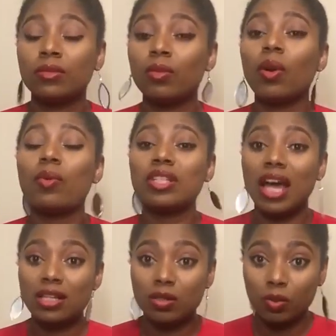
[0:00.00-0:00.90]
We always
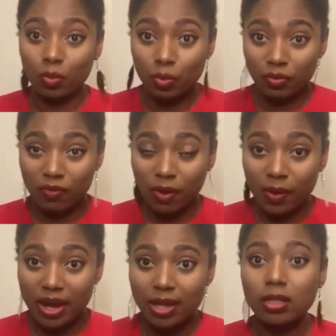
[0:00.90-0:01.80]
had roof over our
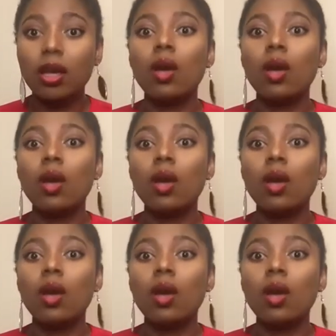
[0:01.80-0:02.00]
head.